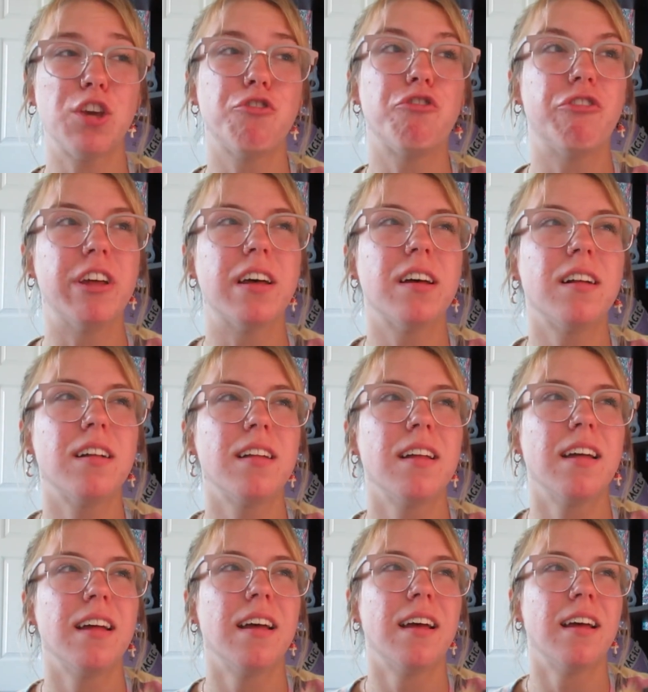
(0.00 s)
you feel
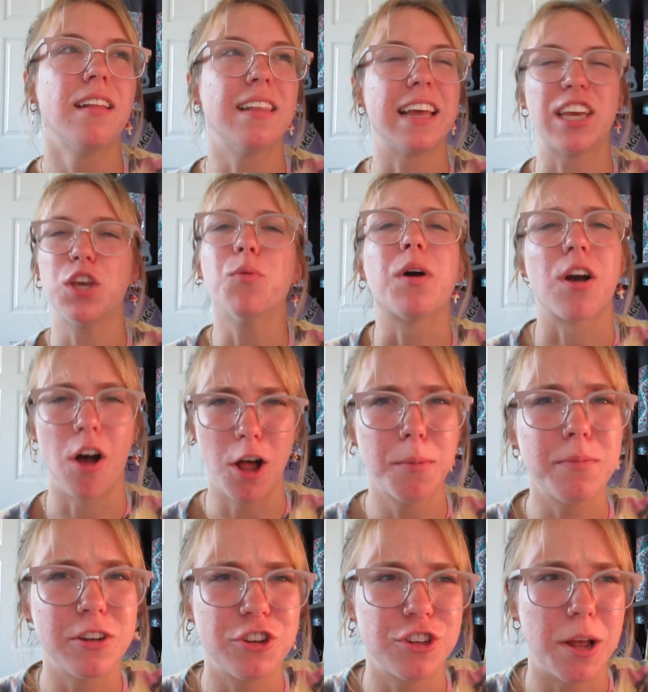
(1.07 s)
like you
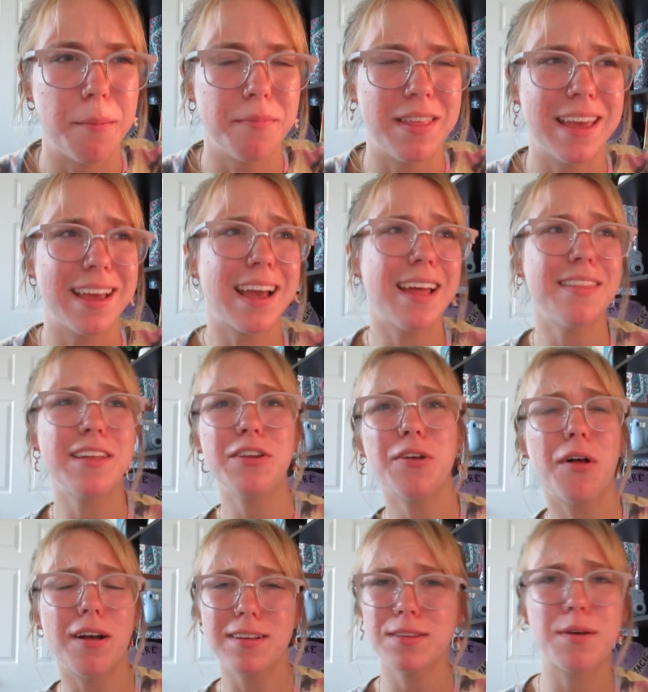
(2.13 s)
accomplished something, and then you'll
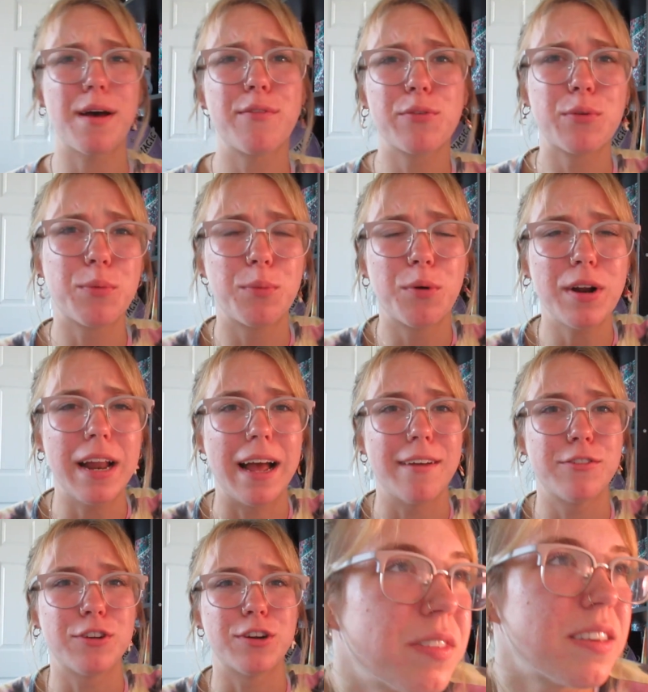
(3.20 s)
also have a reward after.